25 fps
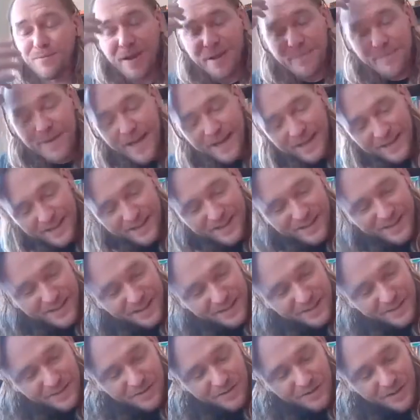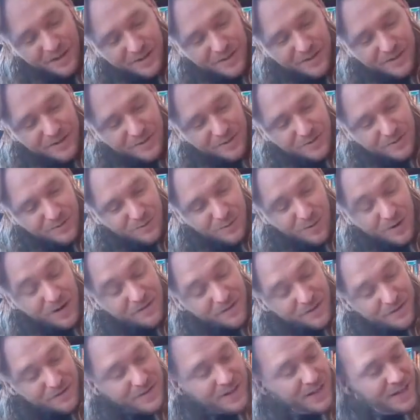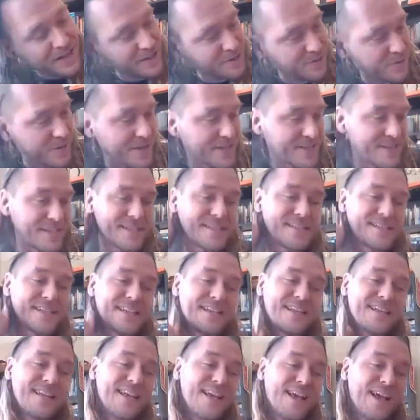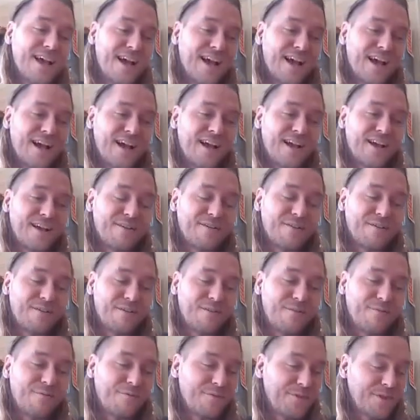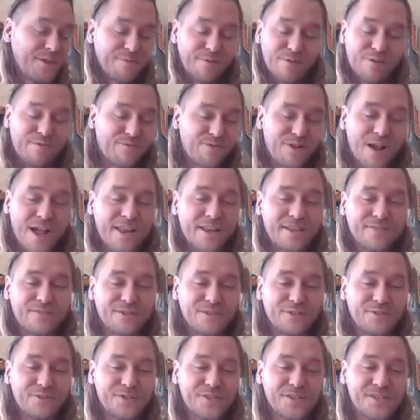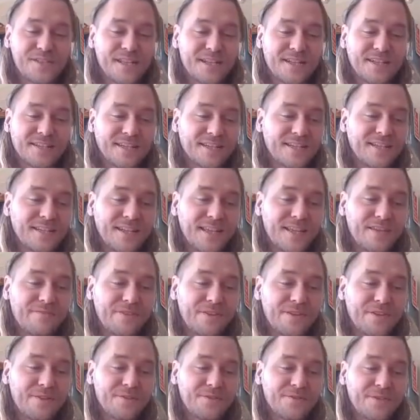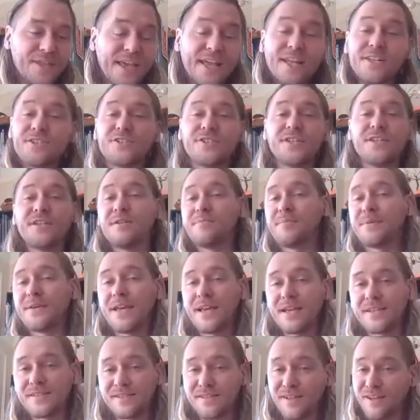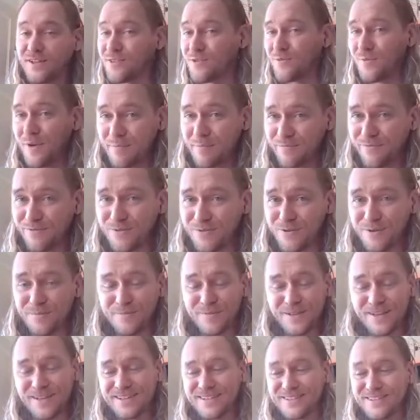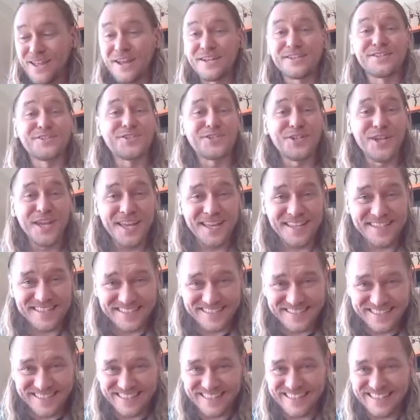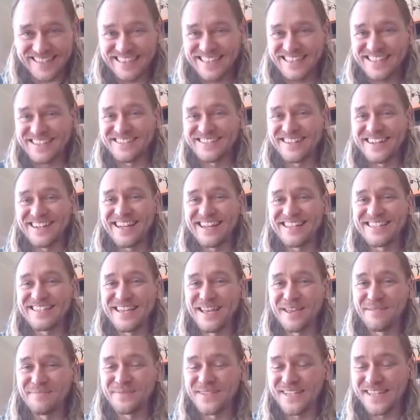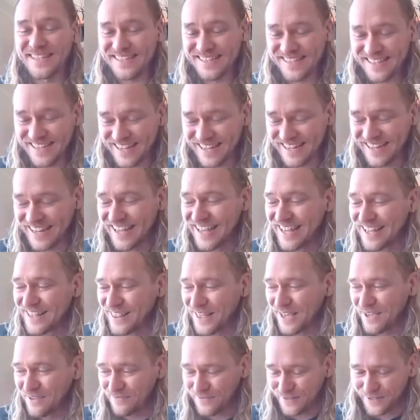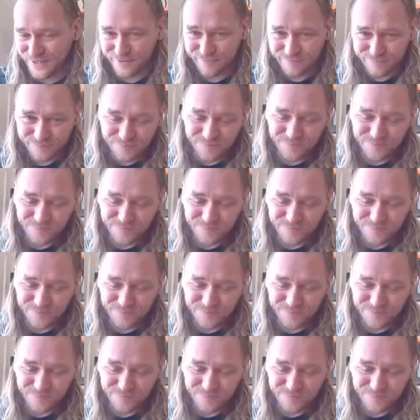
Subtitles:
way back in 2015 and 2016, there were a variety of solutions that didn't even use HTTPS on the web form. A lot has changed in the internet landscape since then, thankfully.